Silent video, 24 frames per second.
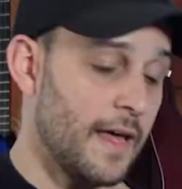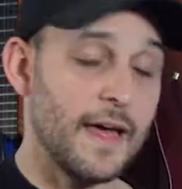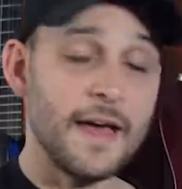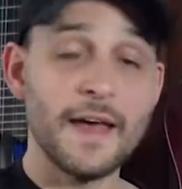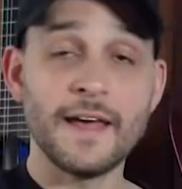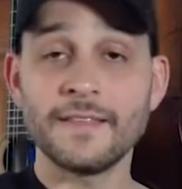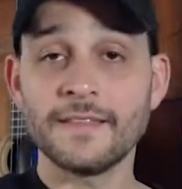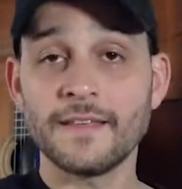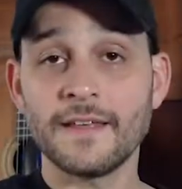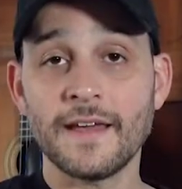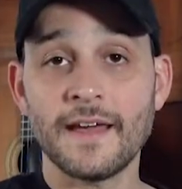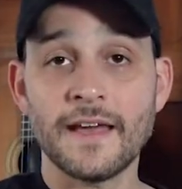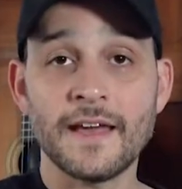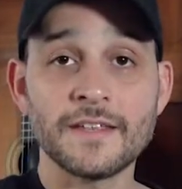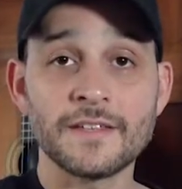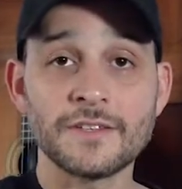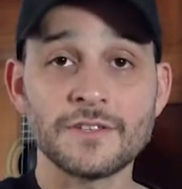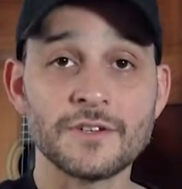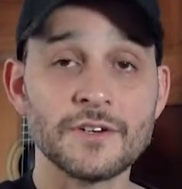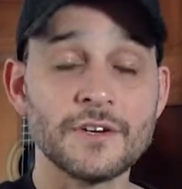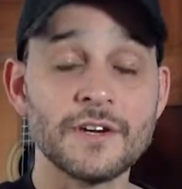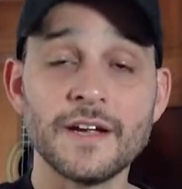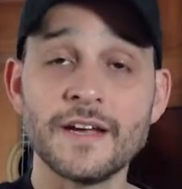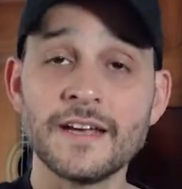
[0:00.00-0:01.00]
And the
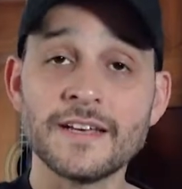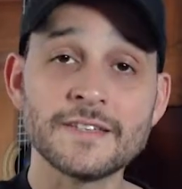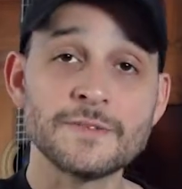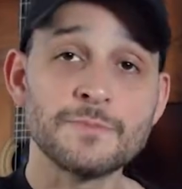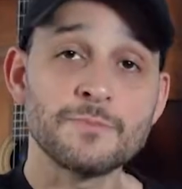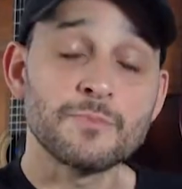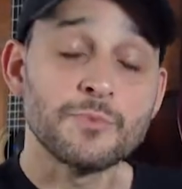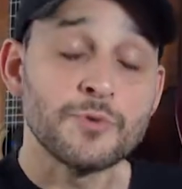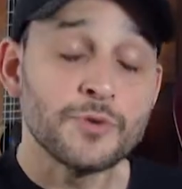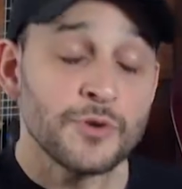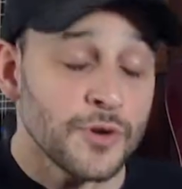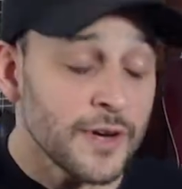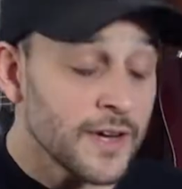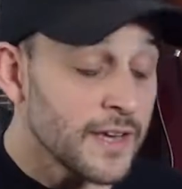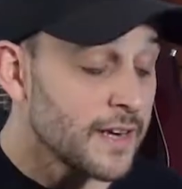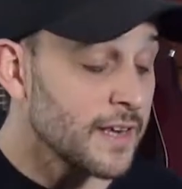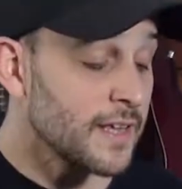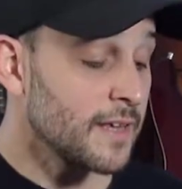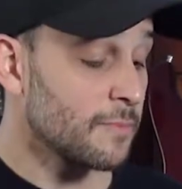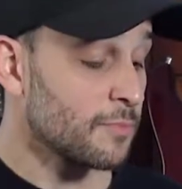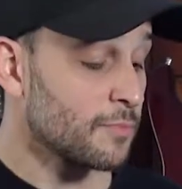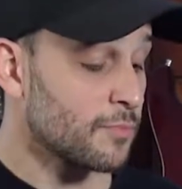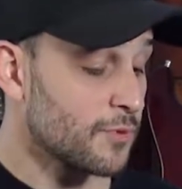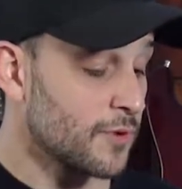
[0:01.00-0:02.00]
answer is
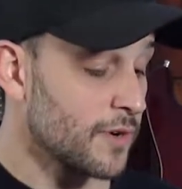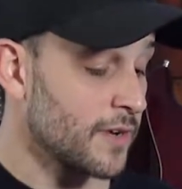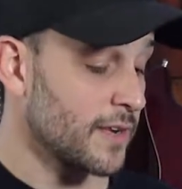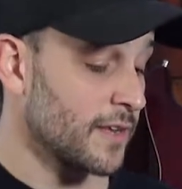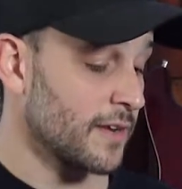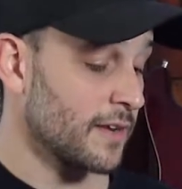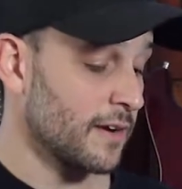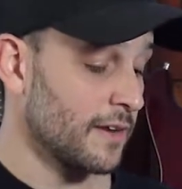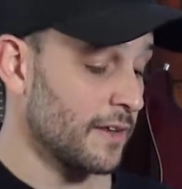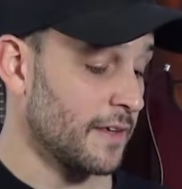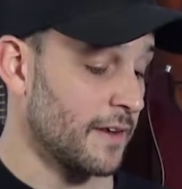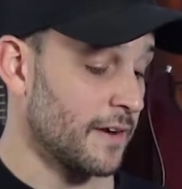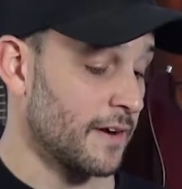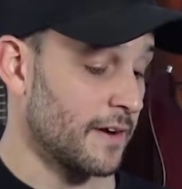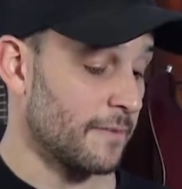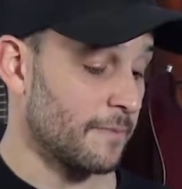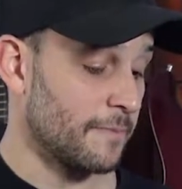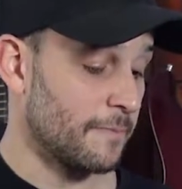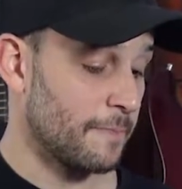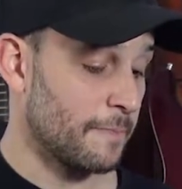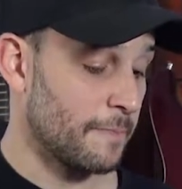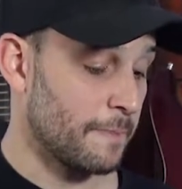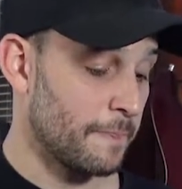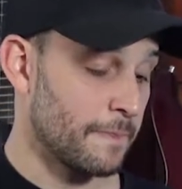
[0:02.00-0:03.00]
pretty clear.
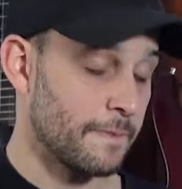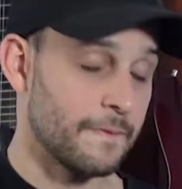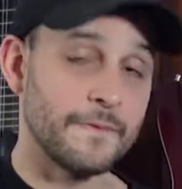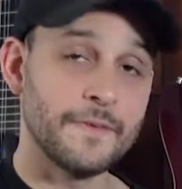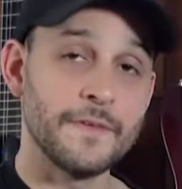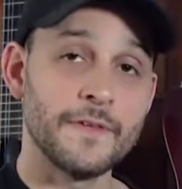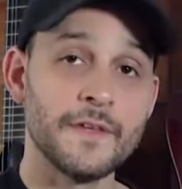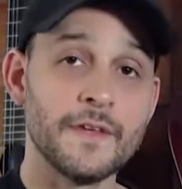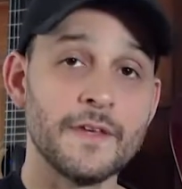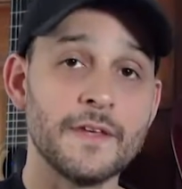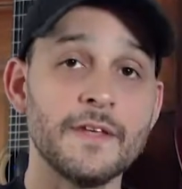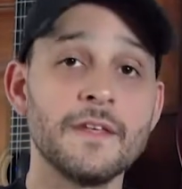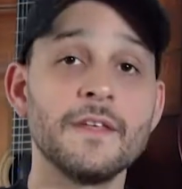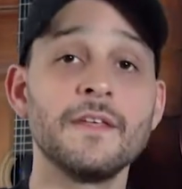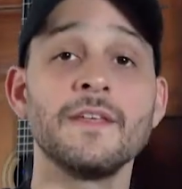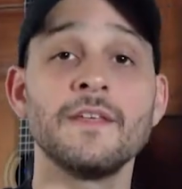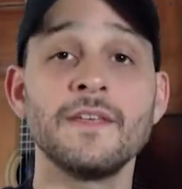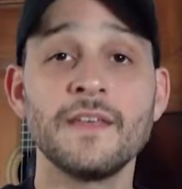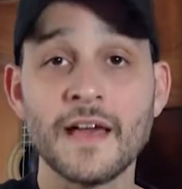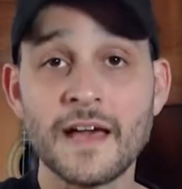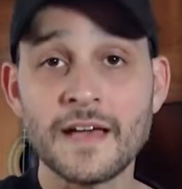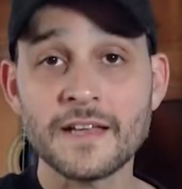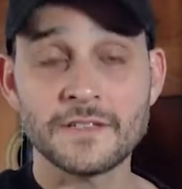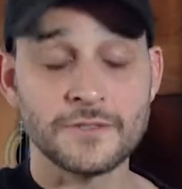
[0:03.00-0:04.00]

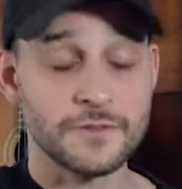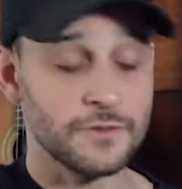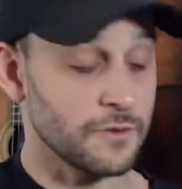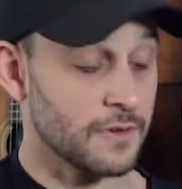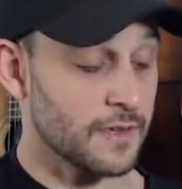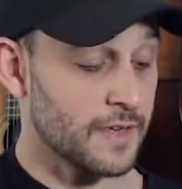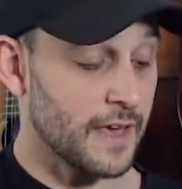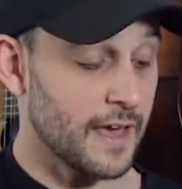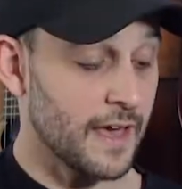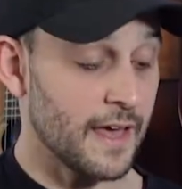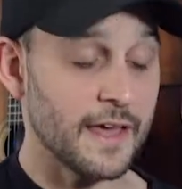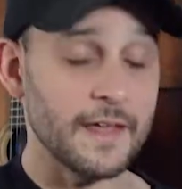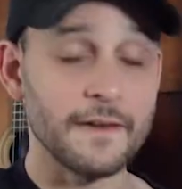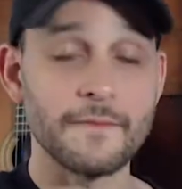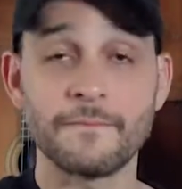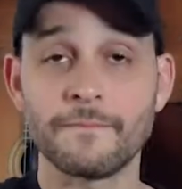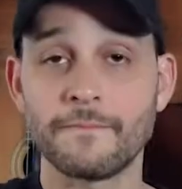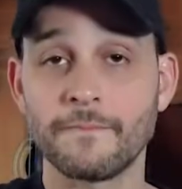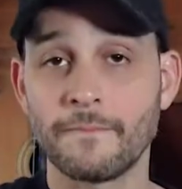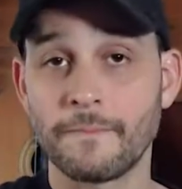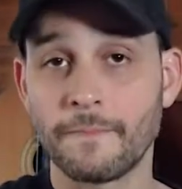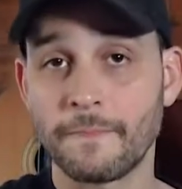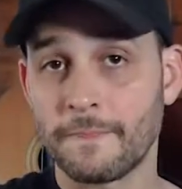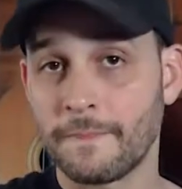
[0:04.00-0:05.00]
Yes, you can.
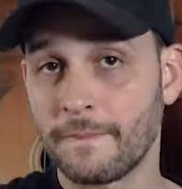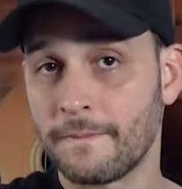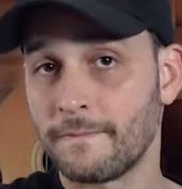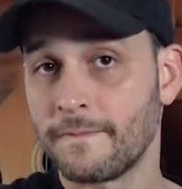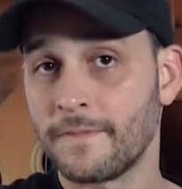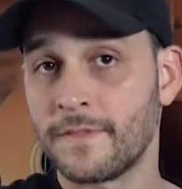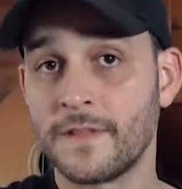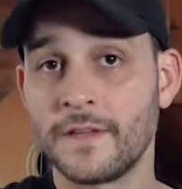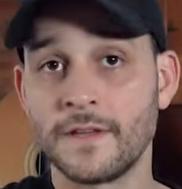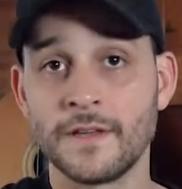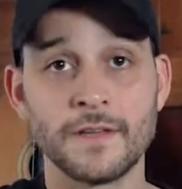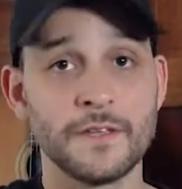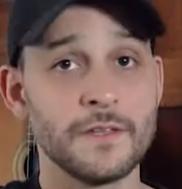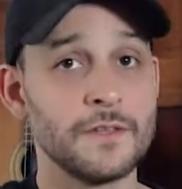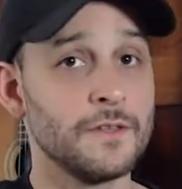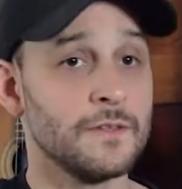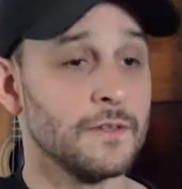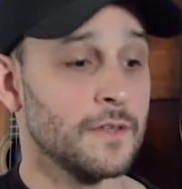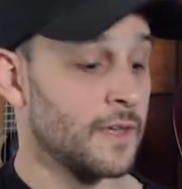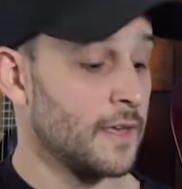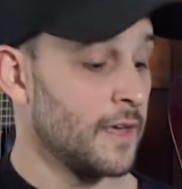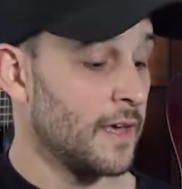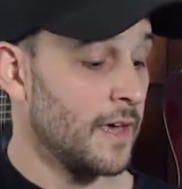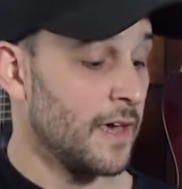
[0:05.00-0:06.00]

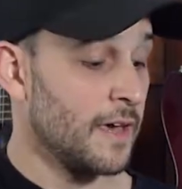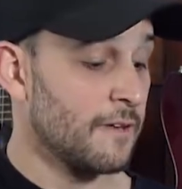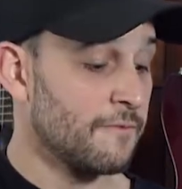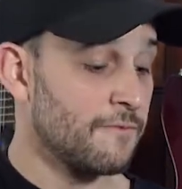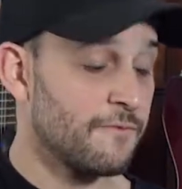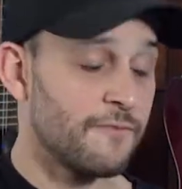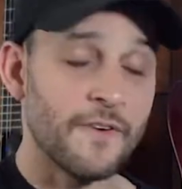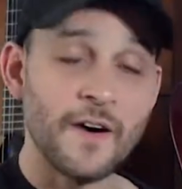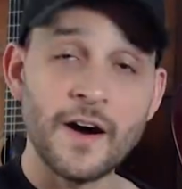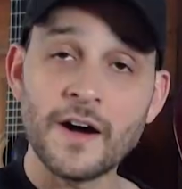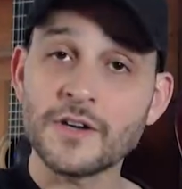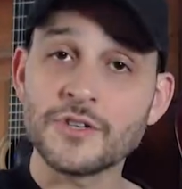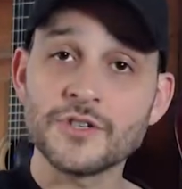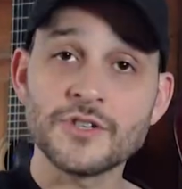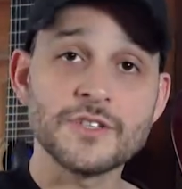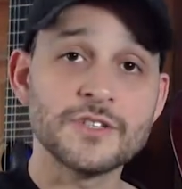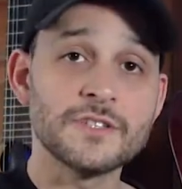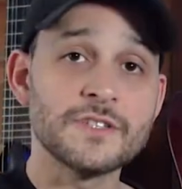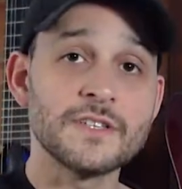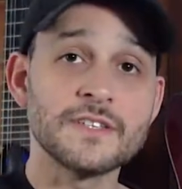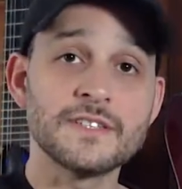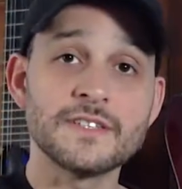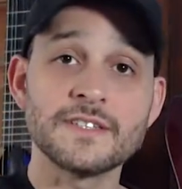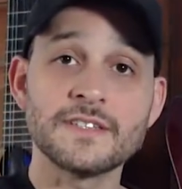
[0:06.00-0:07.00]
It functions
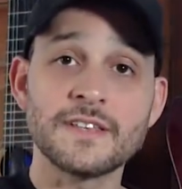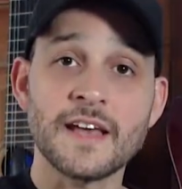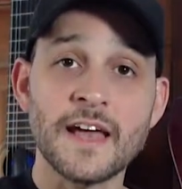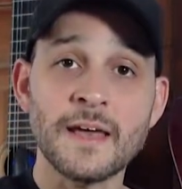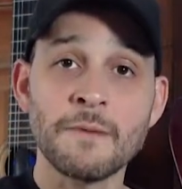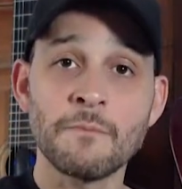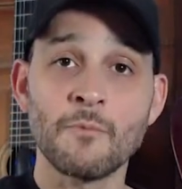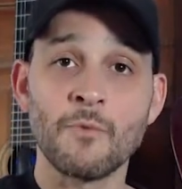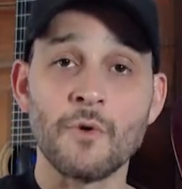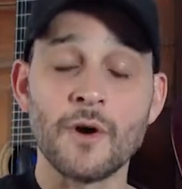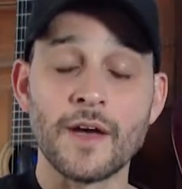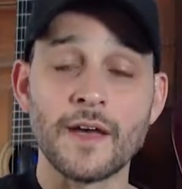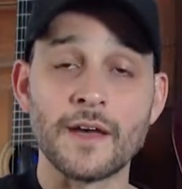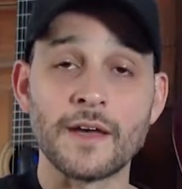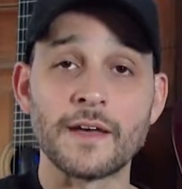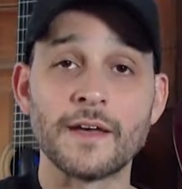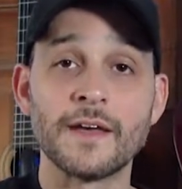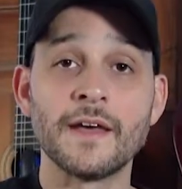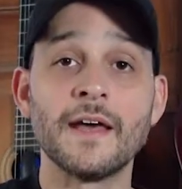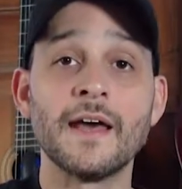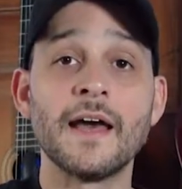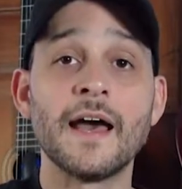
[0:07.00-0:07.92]
the same way.